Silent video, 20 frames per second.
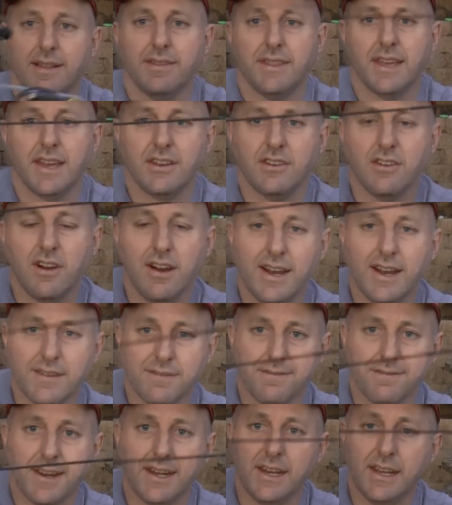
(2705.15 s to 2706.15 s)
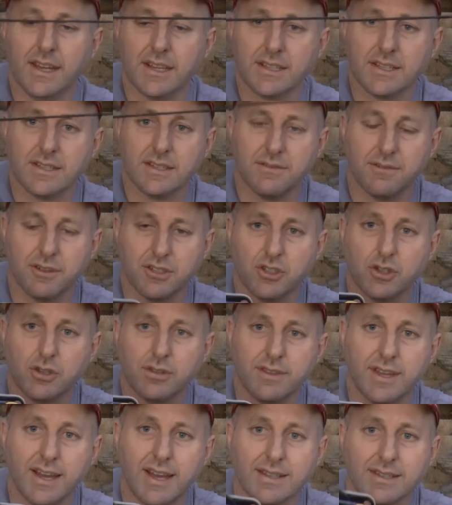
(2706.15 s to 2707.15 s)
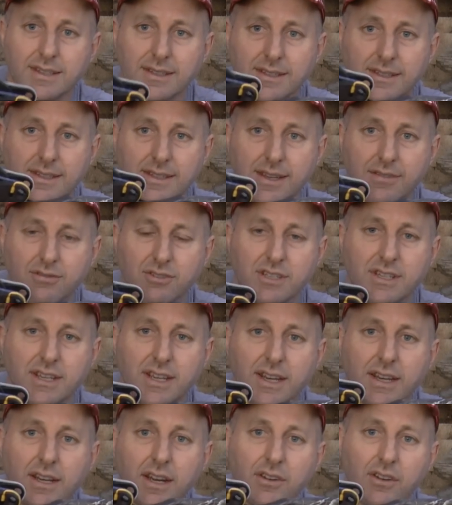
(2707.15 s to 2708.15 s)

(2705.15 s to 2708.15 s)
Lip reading: The Oneida Phoenix for 2017.